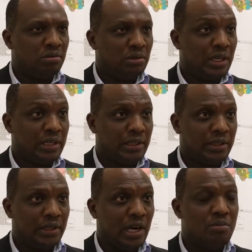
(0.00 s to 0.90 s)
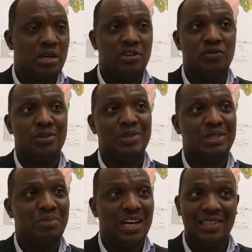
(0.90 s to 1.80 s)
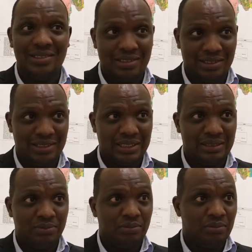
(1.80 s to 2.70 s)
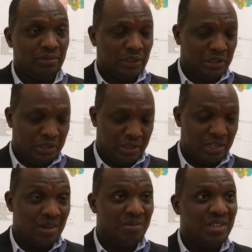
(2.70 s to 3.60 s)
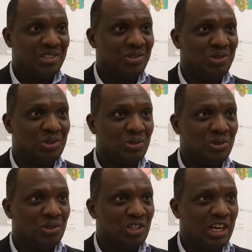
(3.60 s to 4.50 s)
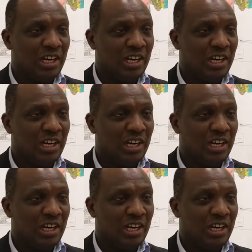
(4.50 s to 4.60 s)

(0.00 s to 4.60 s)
like urban development plans. And the government also